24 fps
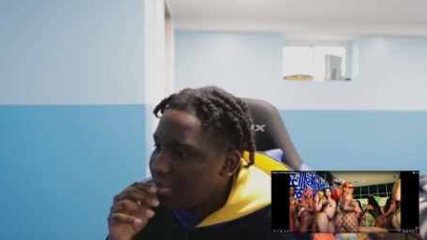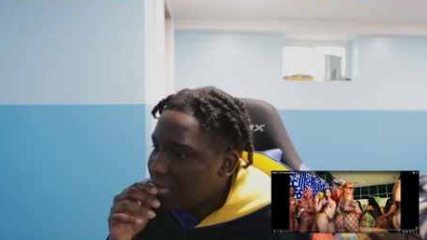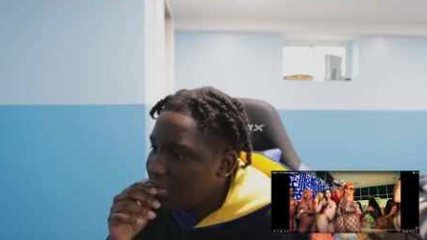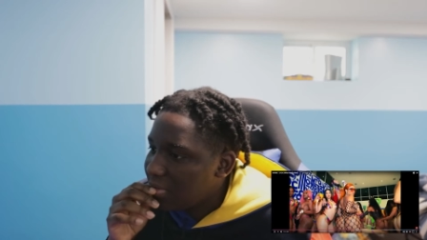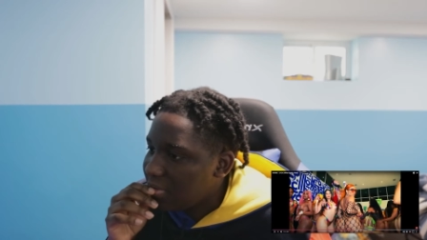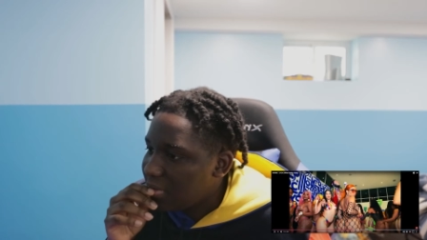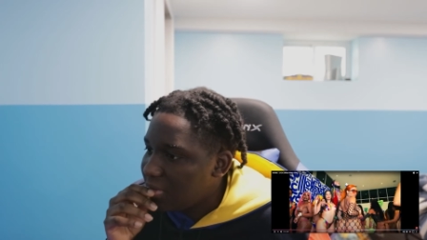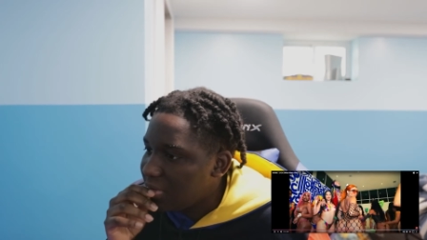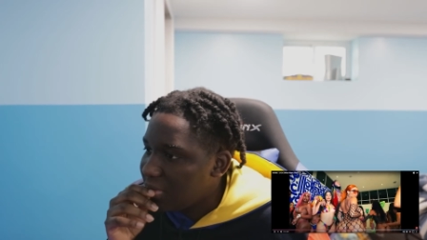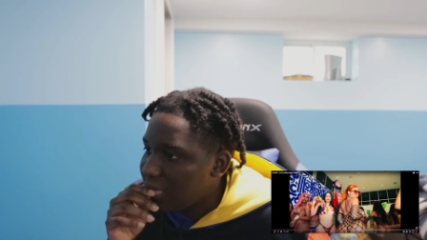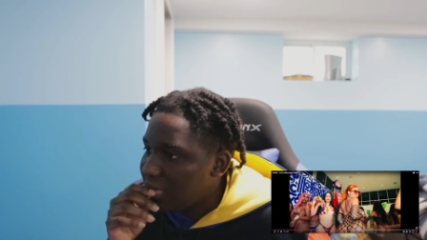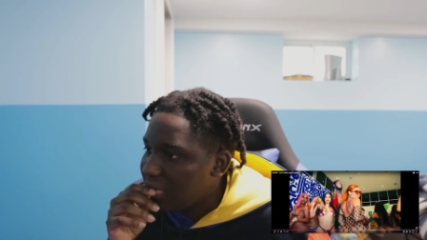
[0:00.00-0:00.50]
we
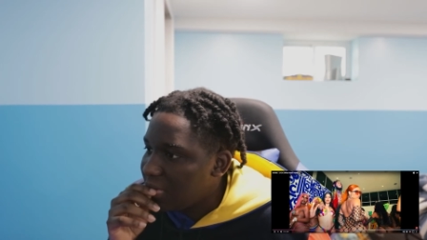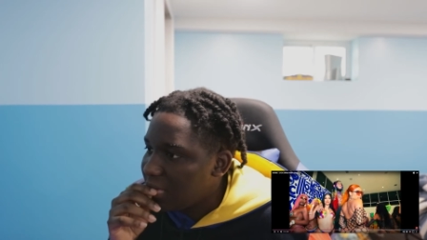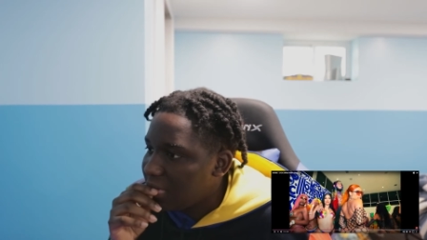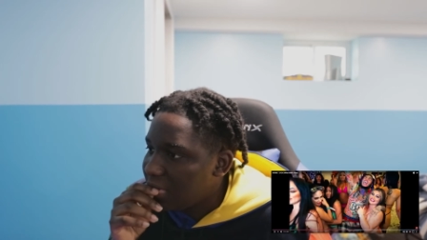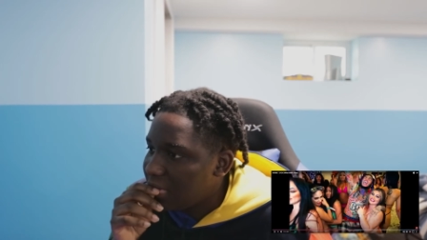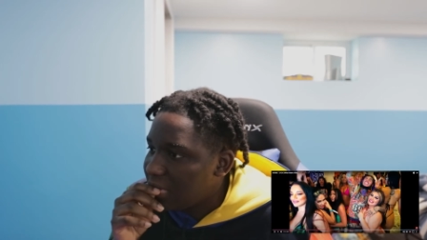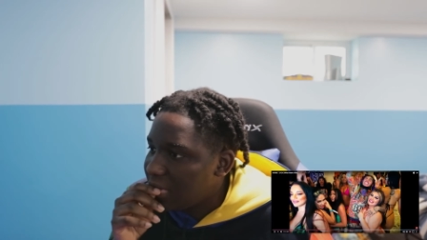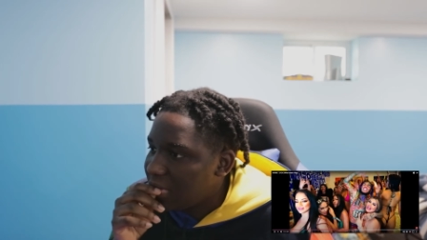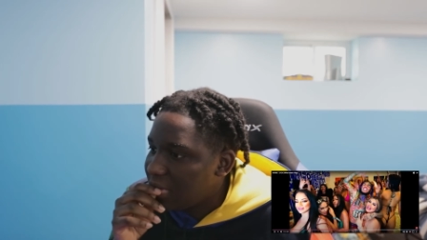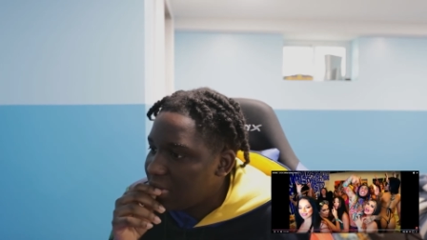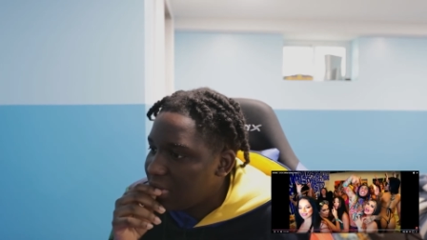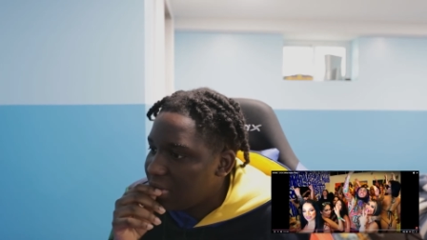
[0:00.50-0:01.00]
still
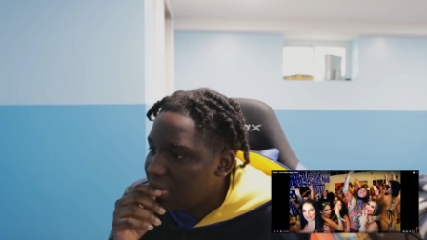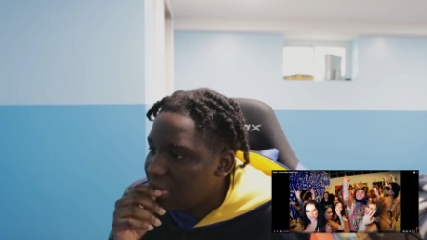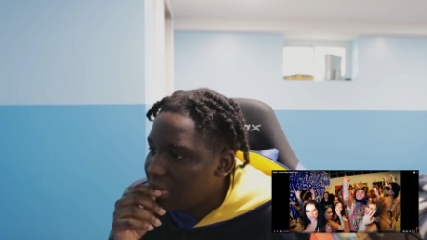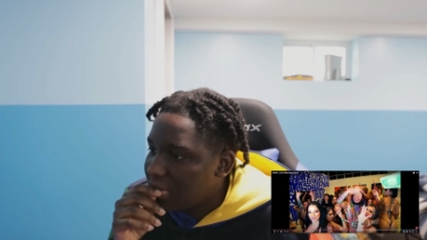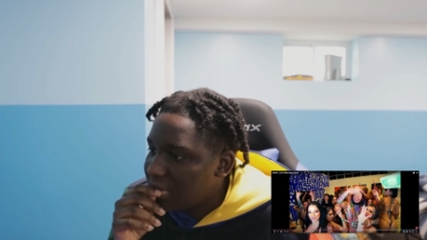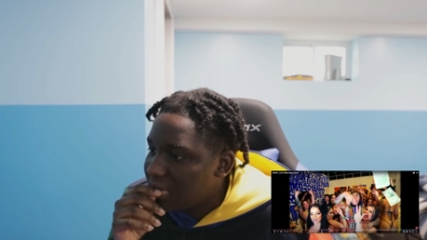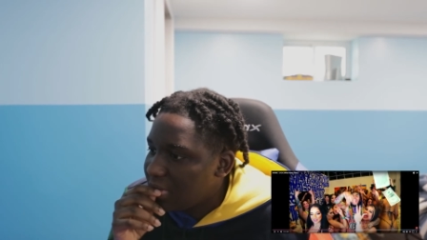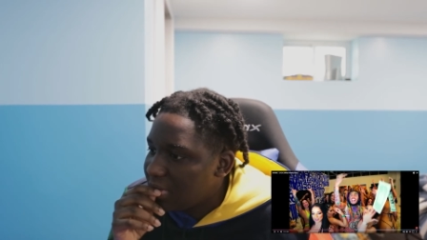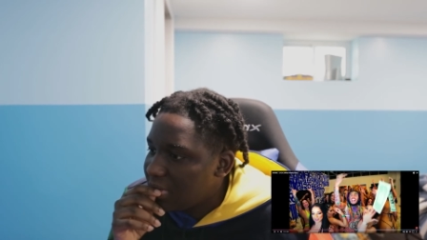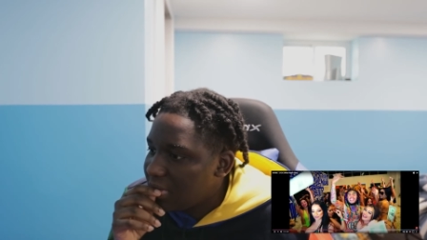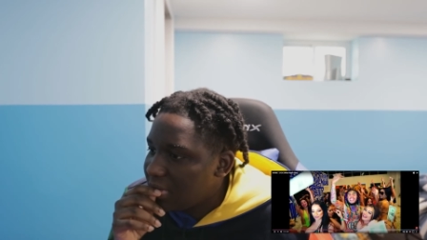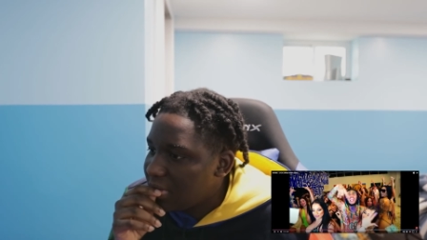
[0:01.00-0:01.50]
screaming
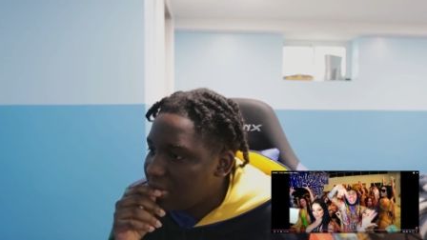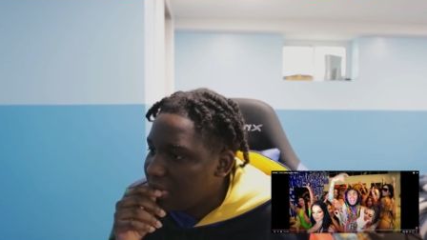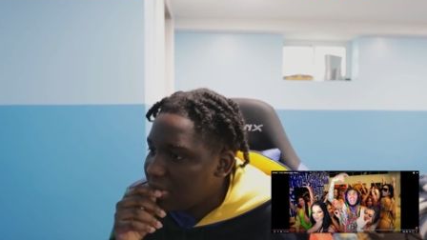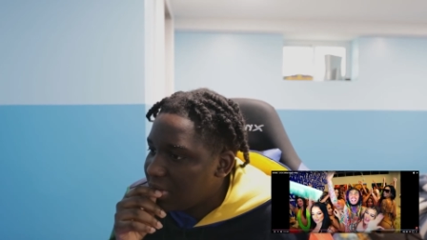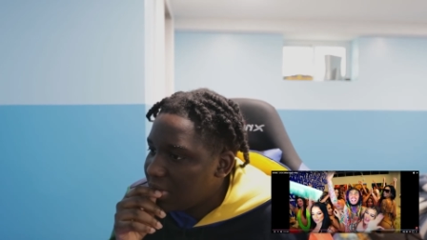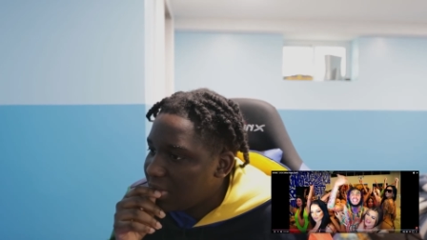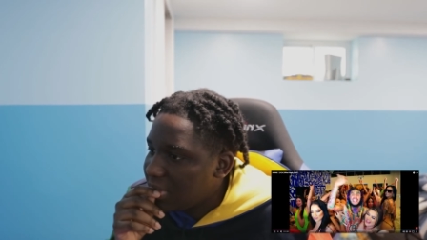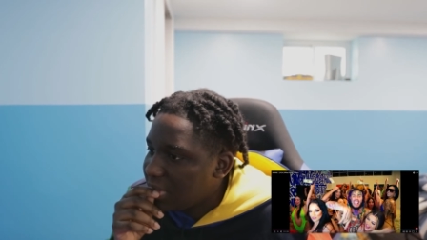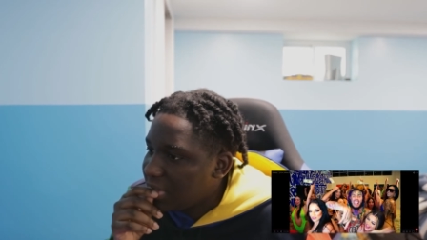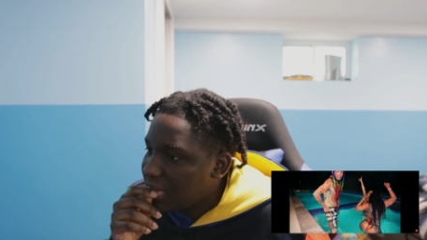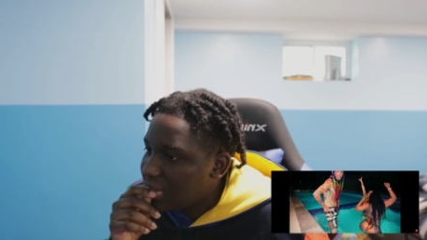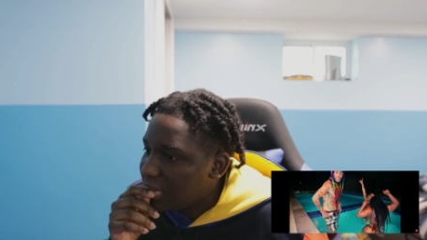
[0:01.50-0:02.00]
out gang
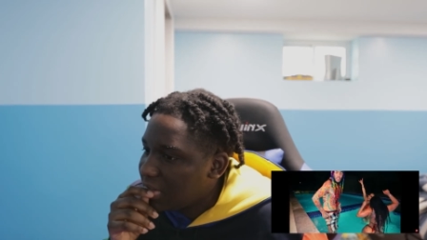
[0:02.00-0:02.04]
gang